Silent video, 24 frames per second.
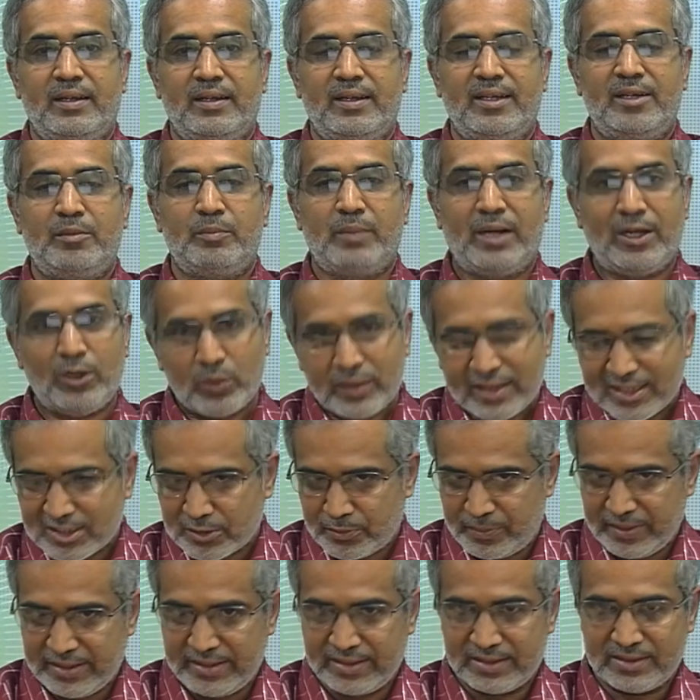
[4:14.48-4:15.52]
in my own
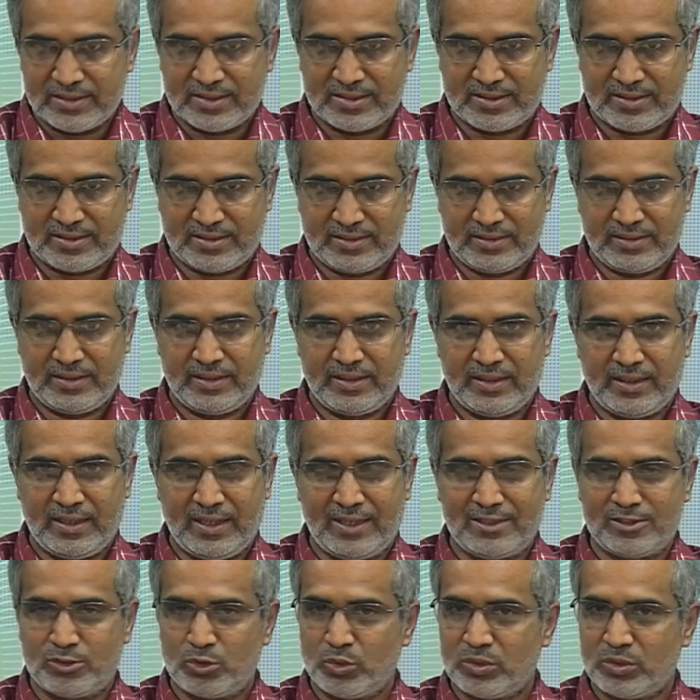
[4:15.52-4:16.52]
experience and